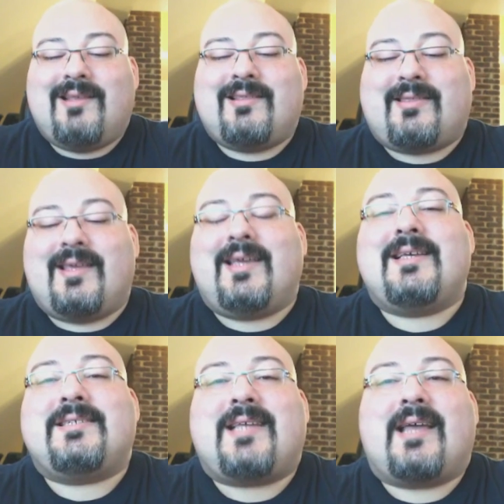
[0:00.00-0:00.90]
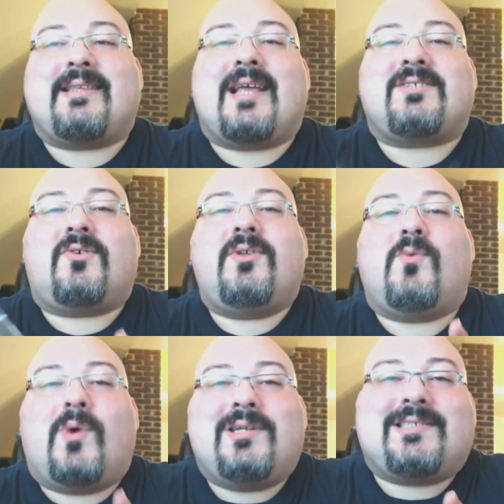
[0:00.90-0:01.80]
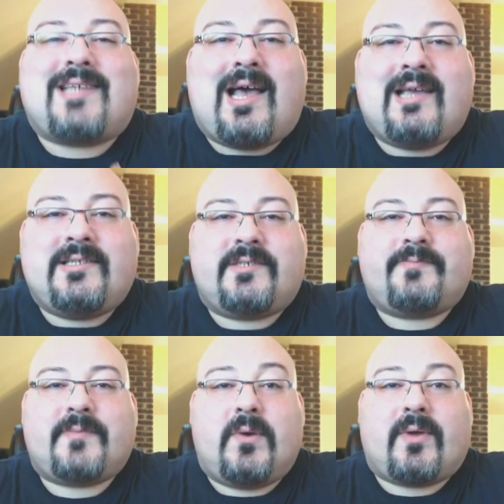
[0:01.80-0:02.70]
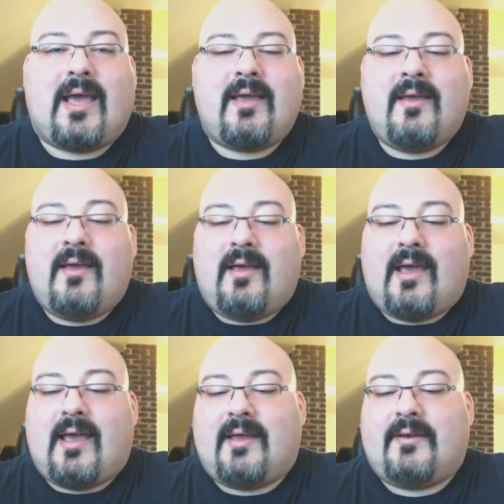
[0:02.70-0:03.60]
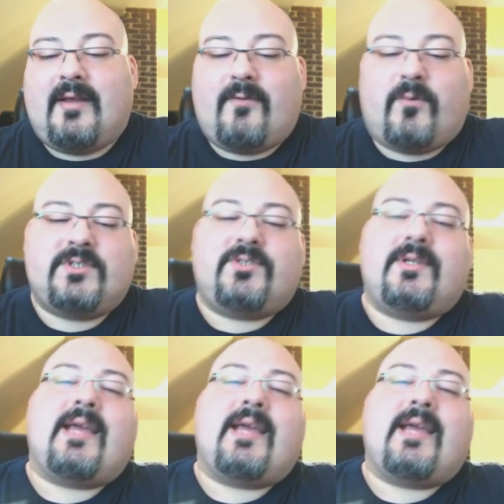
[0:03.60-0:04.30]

The thing is that that's only one size, okay? And if once you get